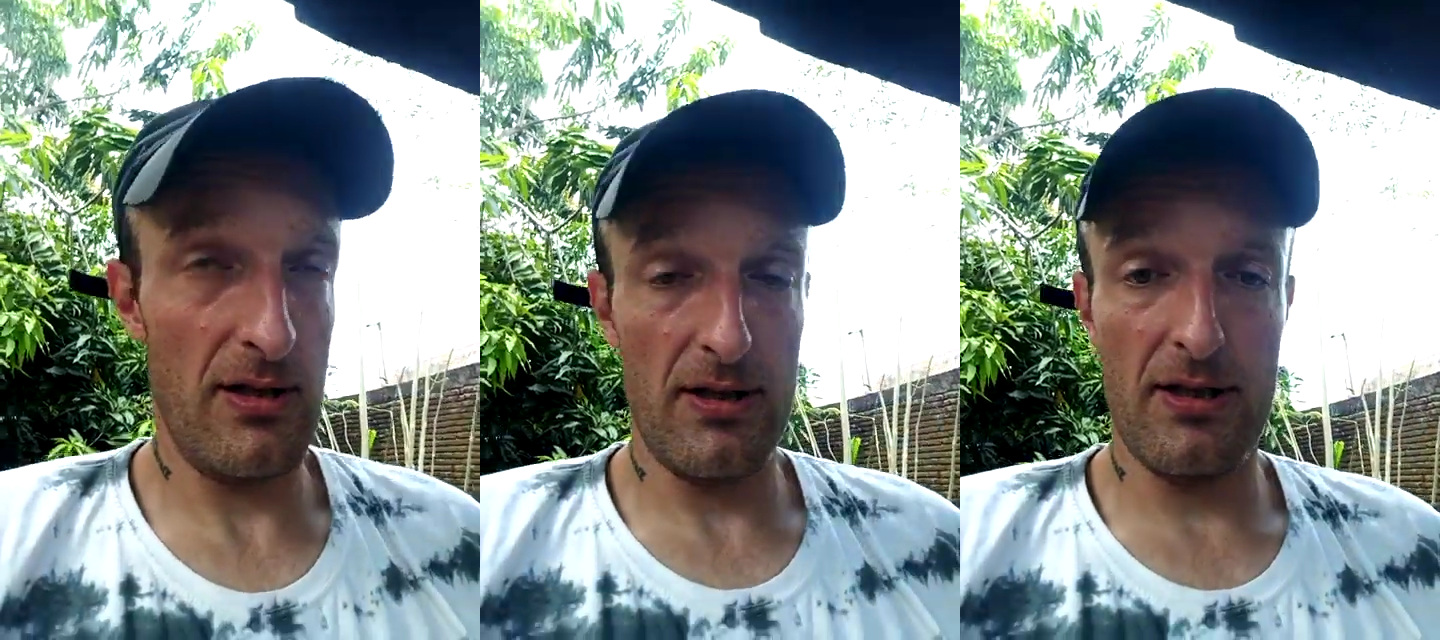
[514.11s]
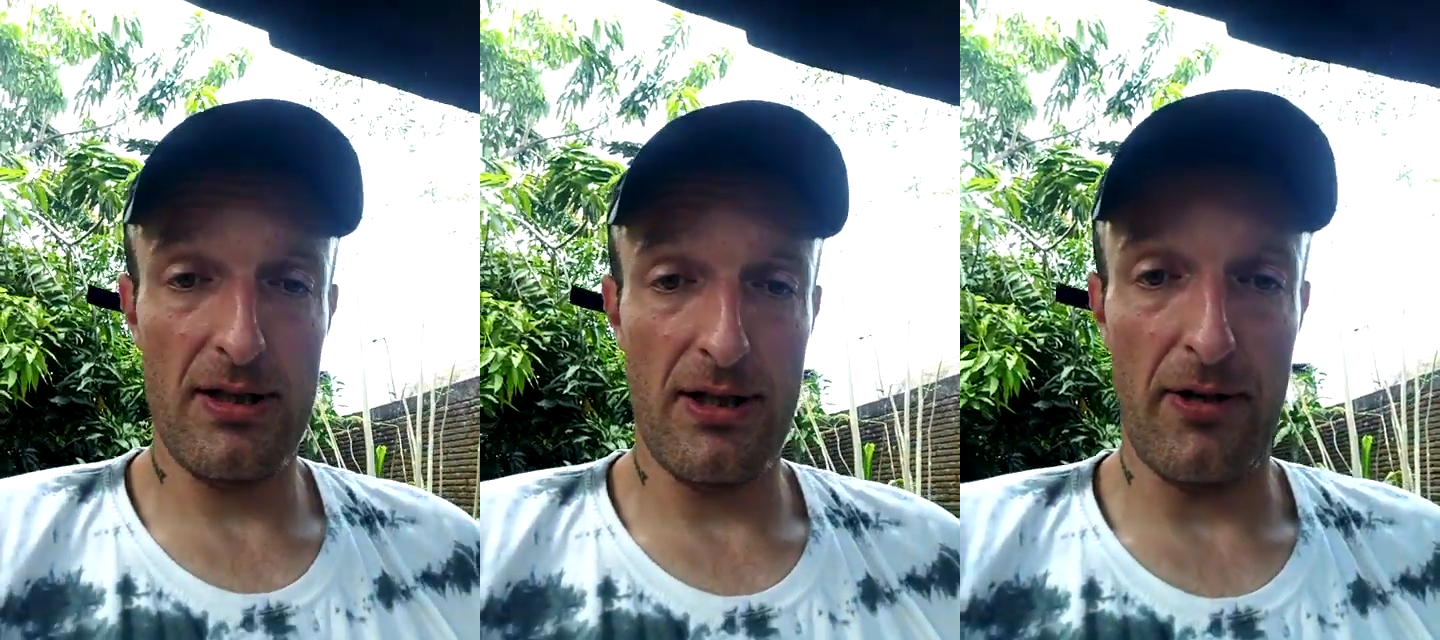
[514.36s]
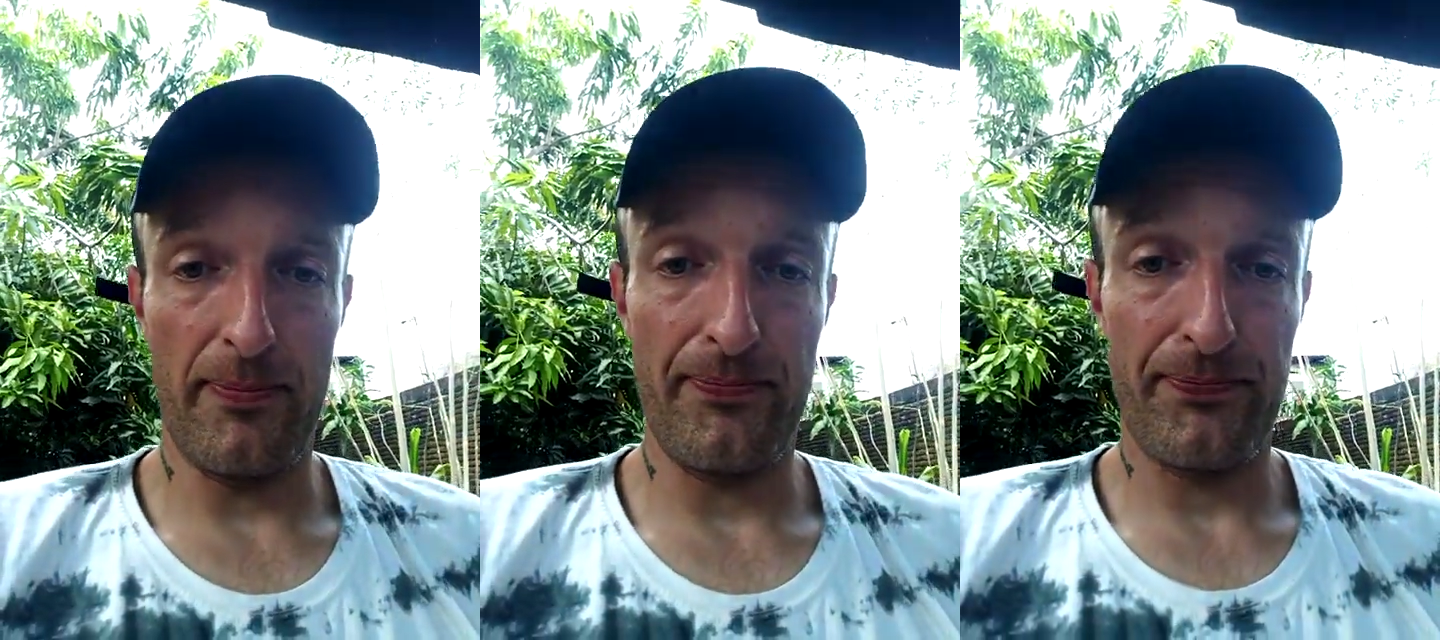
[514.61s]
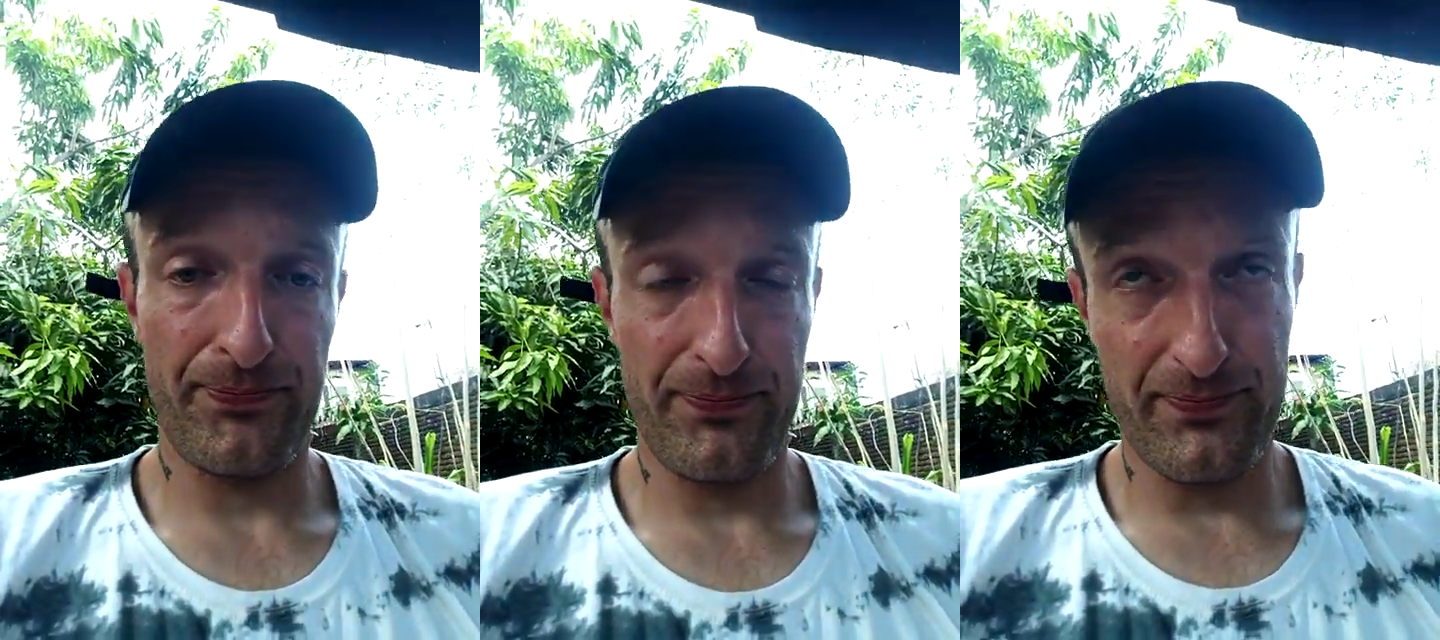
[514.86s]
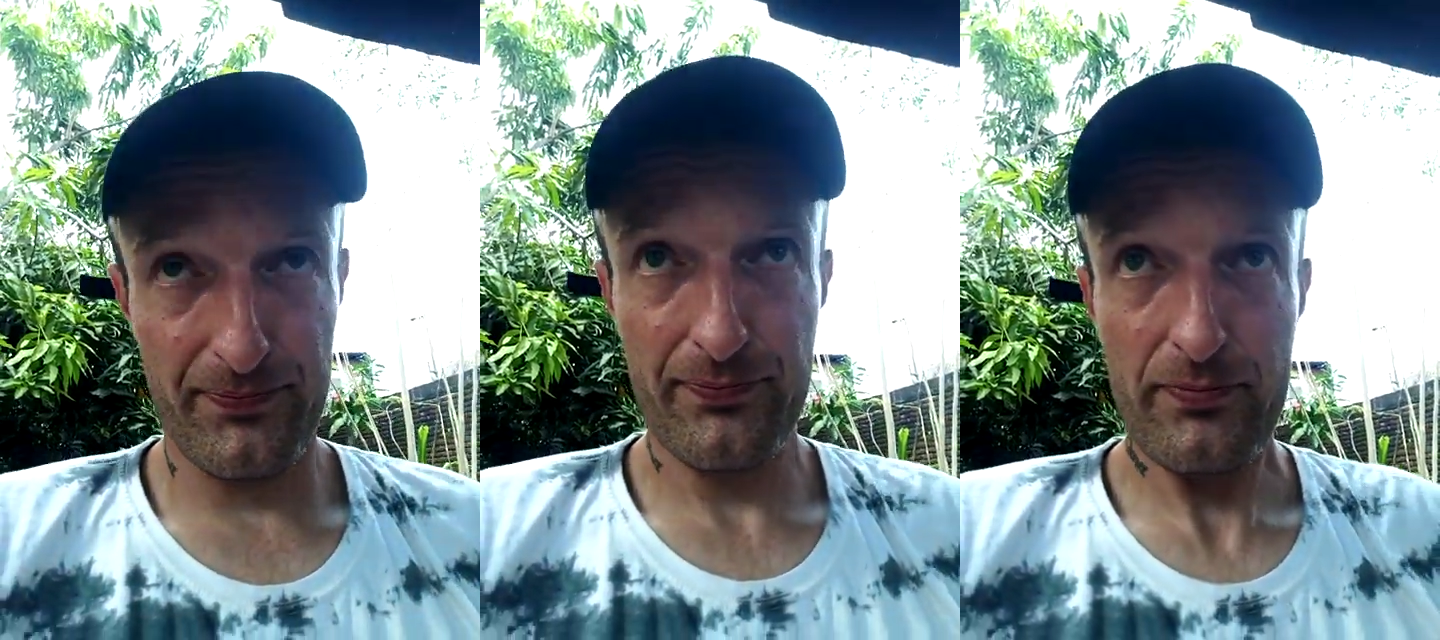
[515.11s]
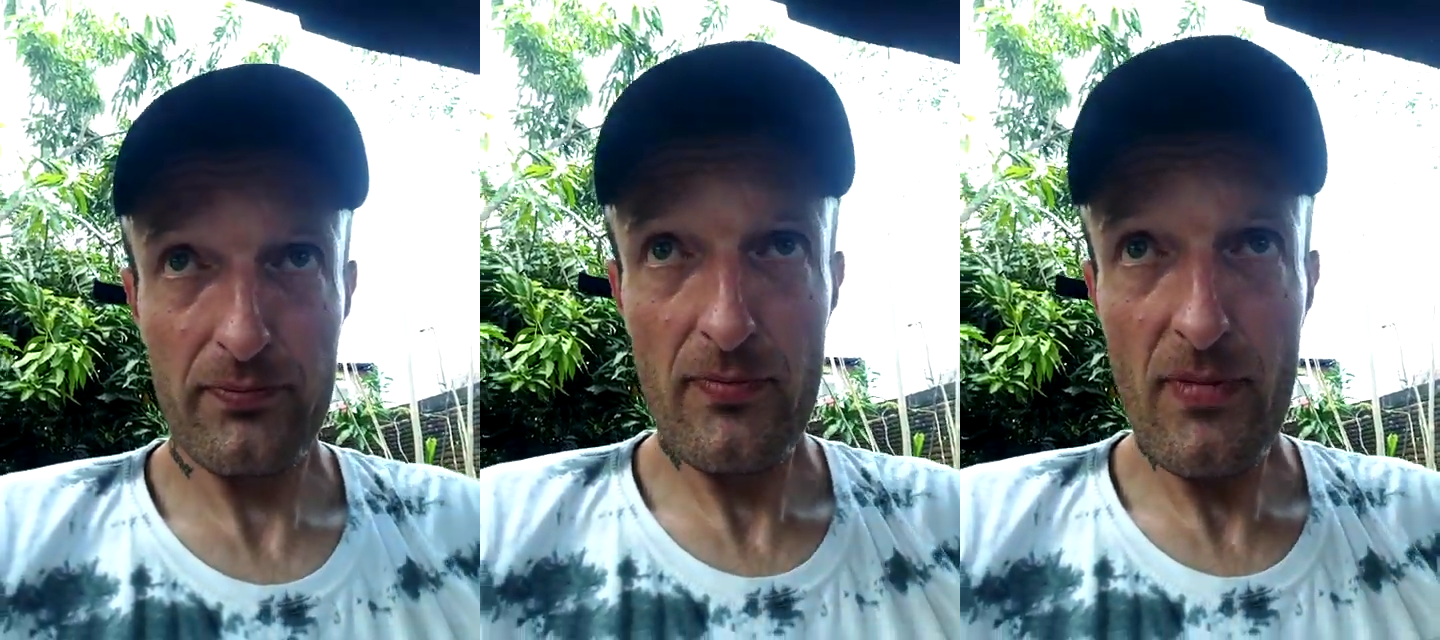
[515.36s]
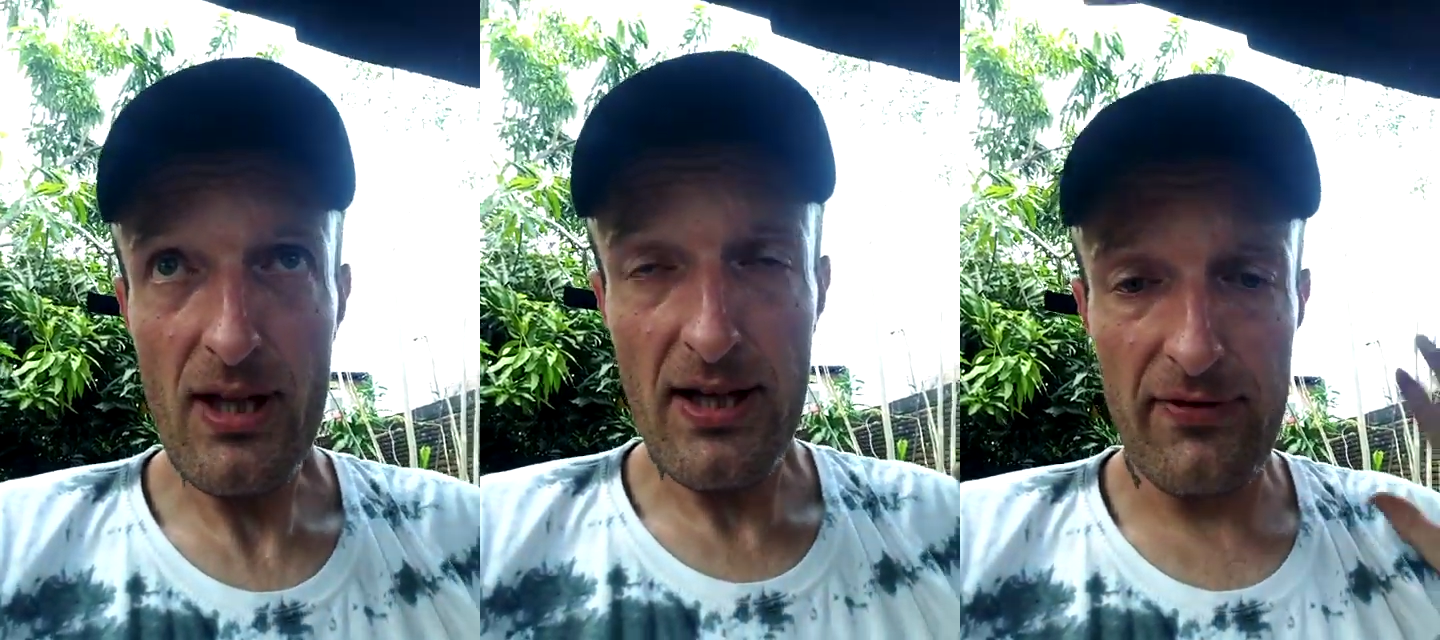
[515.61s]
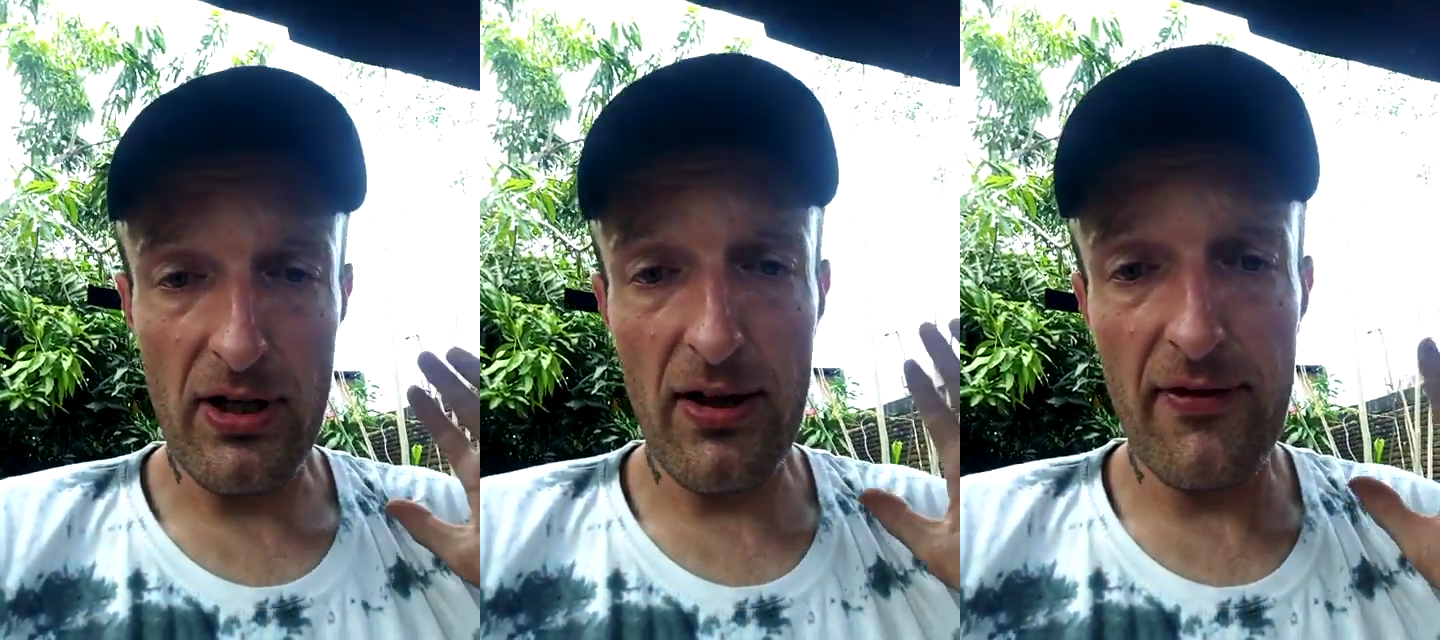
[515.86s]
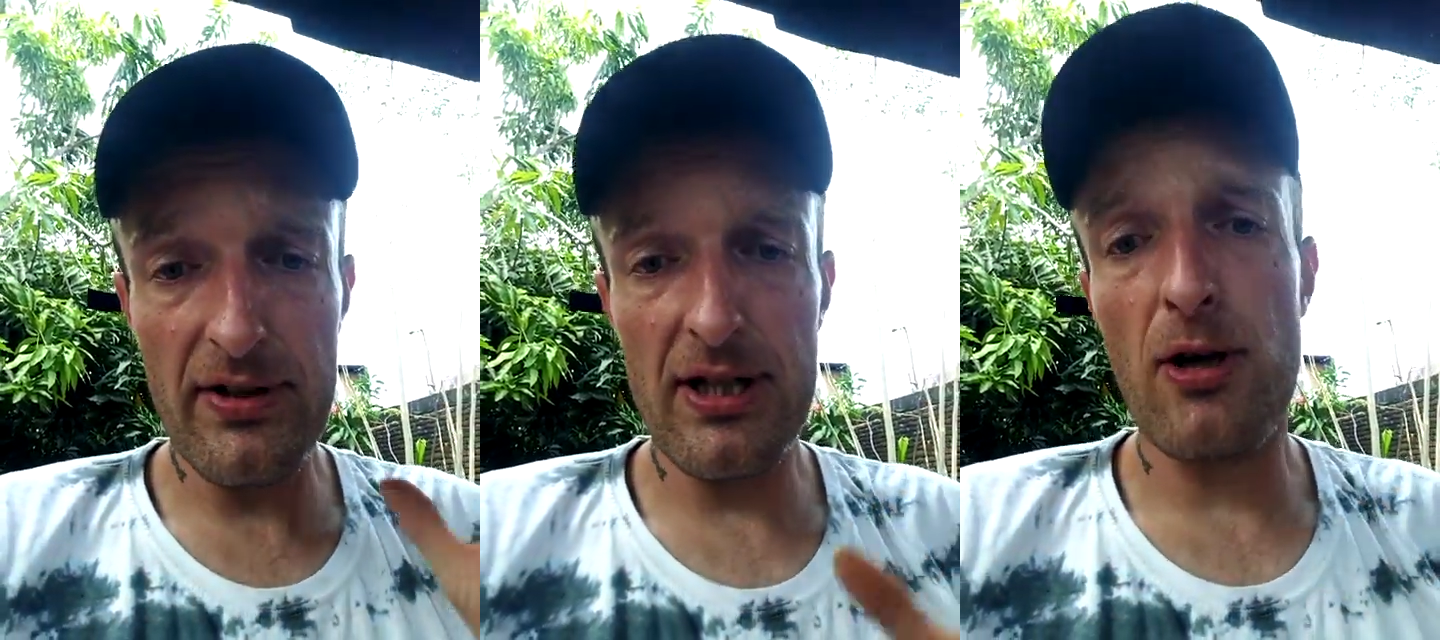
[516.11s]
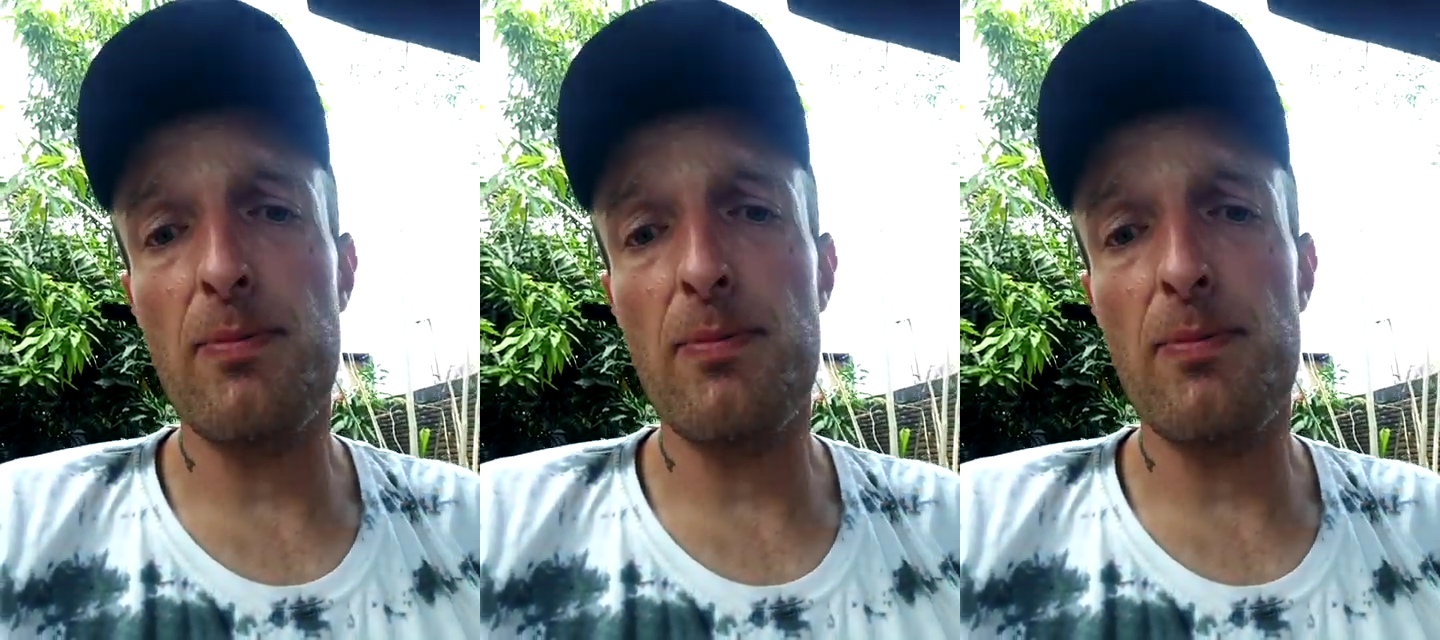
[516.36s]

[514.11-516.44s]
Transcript: You know, if you like the video,